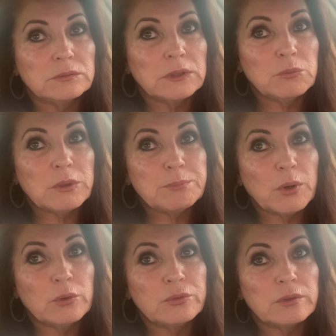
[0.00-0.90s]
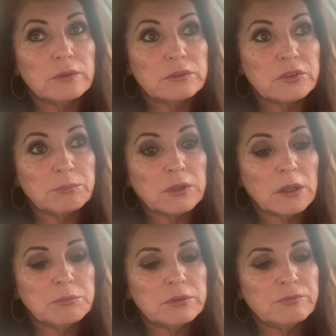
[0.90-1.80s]
And we both
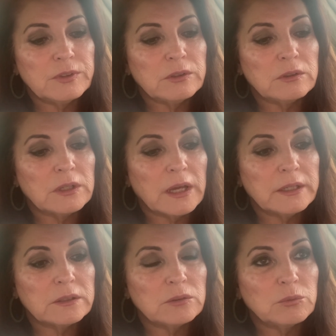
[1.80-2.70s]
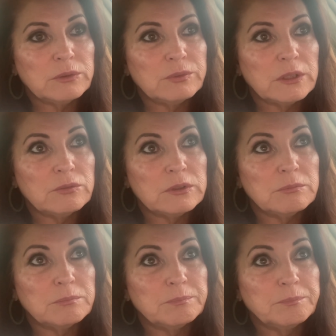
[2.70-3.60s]
sometimes feel like we've
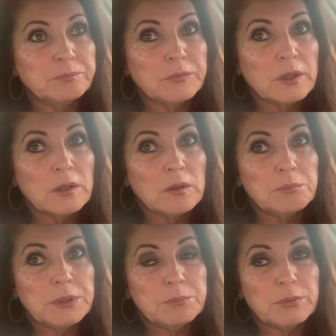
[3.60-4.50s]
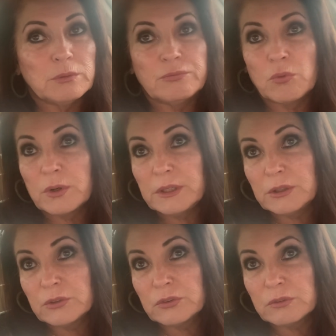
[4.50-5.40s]
given people 40
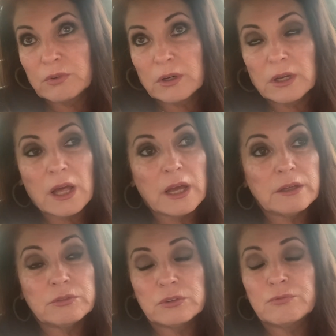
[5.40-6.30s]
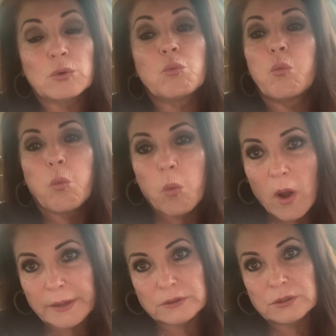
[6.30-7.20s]
years of our lives for
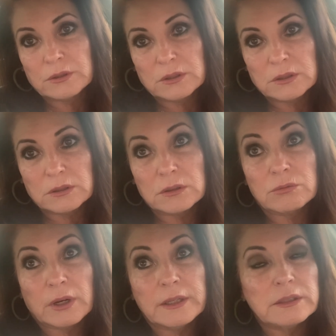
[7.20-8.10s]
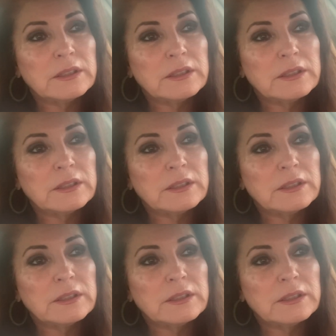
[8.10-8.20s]
what? Right?